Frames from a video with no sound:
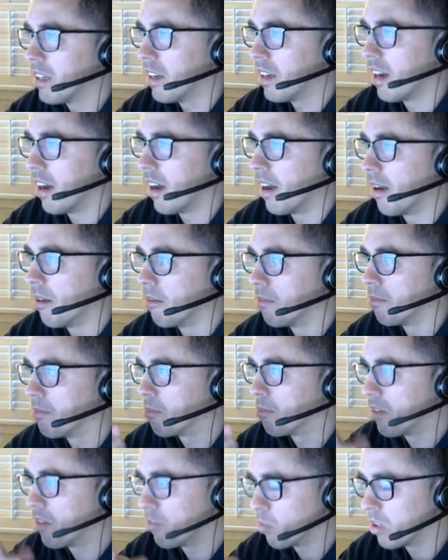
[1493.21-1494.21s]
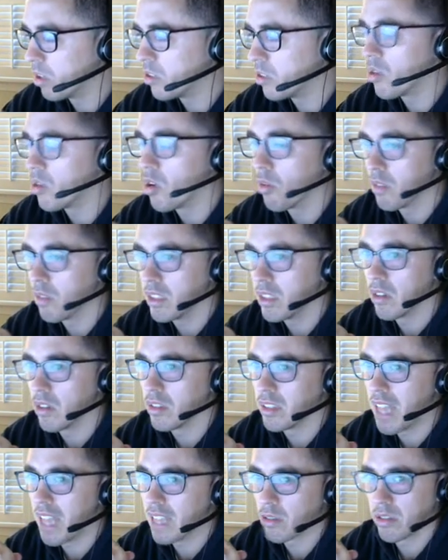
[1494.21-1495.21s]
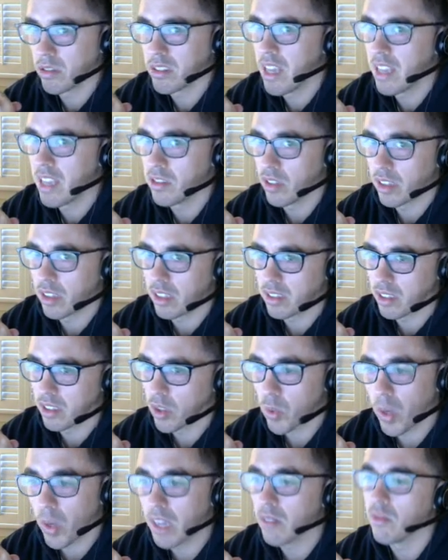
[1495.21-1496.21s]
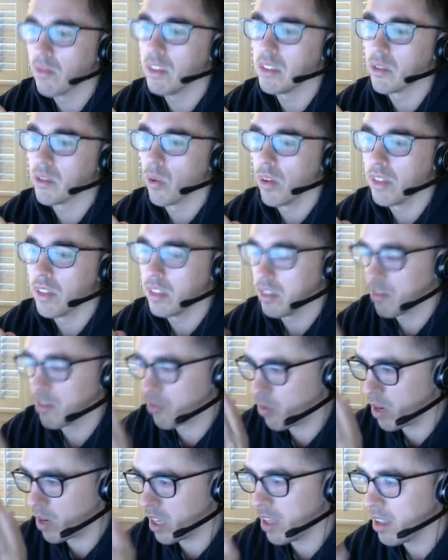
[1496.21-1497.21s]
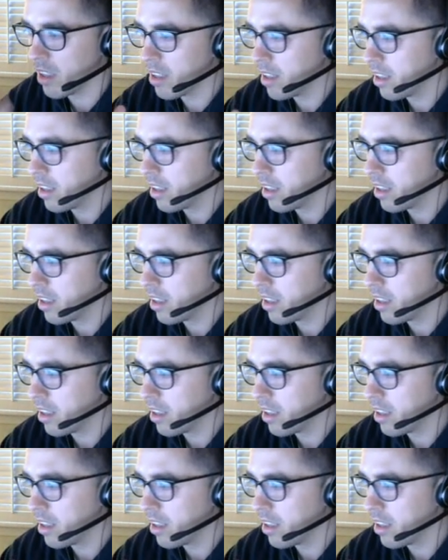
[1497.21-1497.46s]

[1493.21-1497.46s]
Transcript: But if you want to do your own research, Natural Stat Trick is a great resource. It's free.